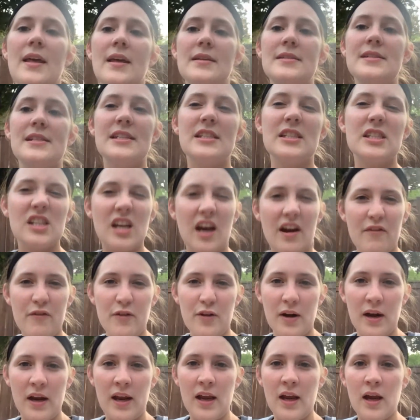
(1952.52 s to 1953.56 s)

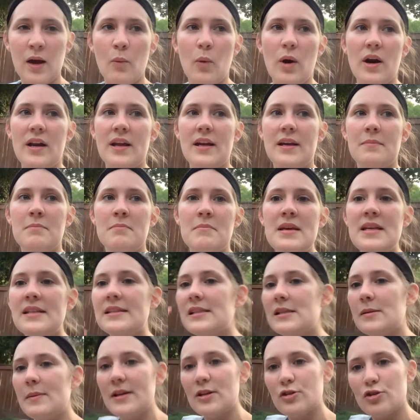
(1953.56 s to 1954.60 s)
discovering what it
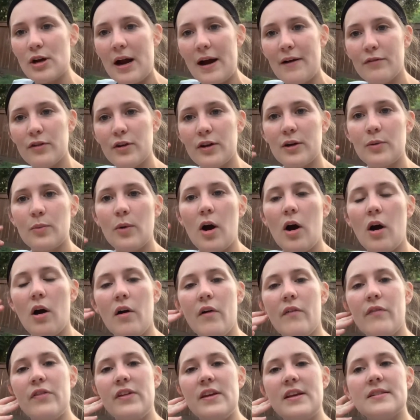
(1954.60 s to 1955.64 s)
means to be a traveler and what
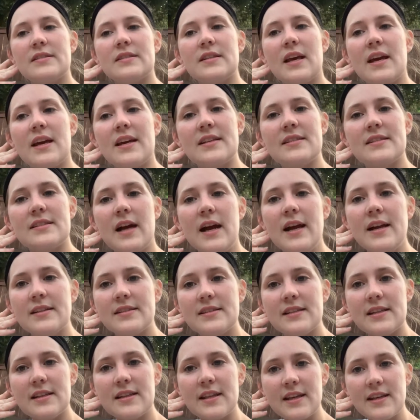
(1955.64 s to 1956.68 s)
all of these like
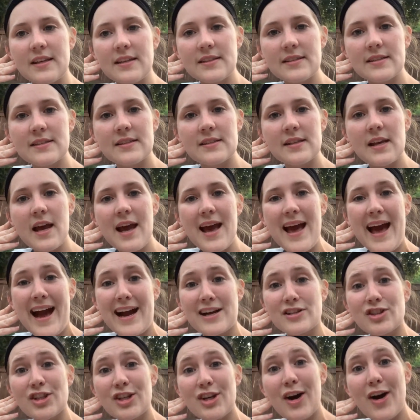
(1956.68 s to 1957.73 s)
sciencey things
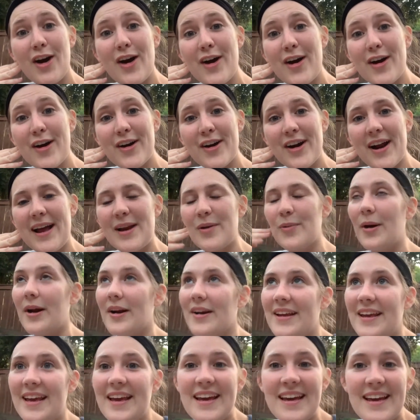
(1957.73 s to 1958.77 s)
actually are and where
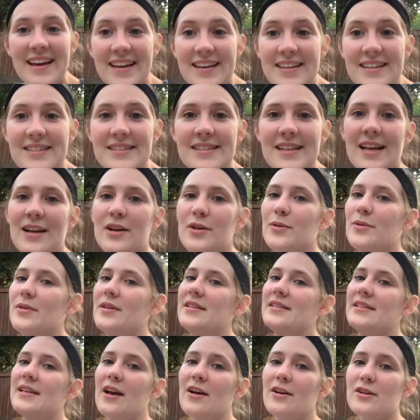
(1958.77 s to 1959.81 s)
he is and who
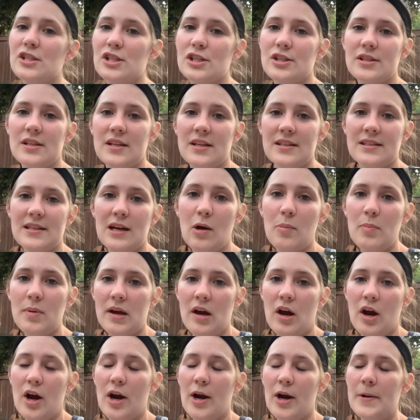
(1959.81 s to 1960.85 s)
these characters that he's
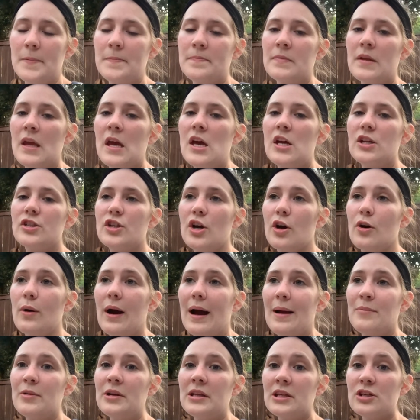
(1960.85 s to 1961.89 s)
helping are. So
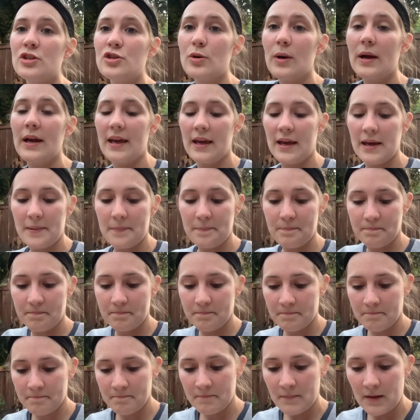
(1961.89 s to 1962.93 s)
I'm really enjoying it.
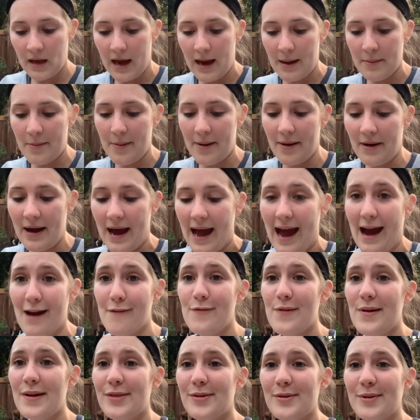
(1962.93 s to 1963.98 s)
I'm about
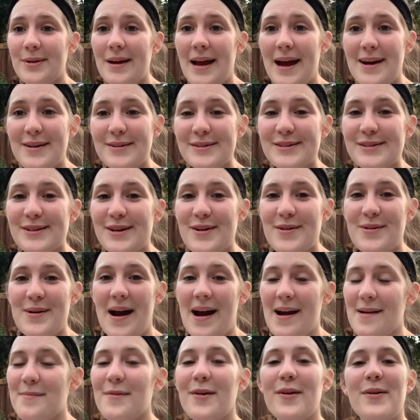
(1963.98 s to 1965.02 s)
halfway through now, so
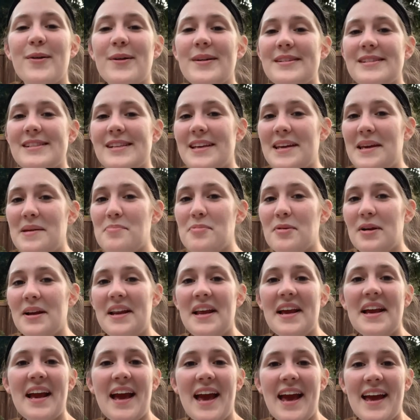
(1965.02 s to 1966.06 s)
I'm going to keep
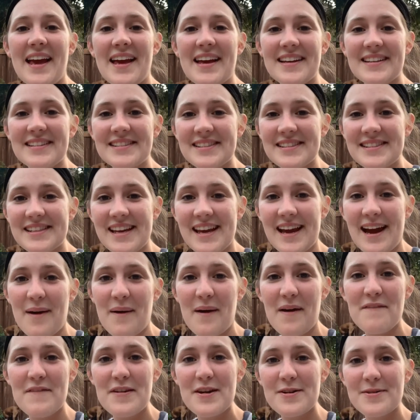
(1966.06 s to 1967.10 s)
reading and see how I
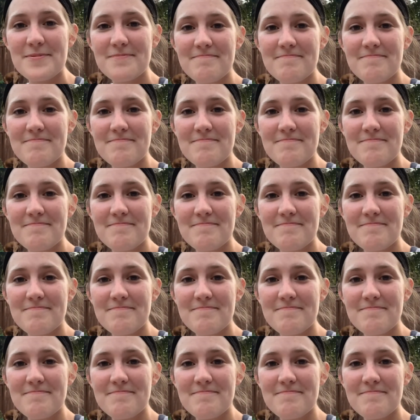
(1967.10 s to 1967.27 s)
feel.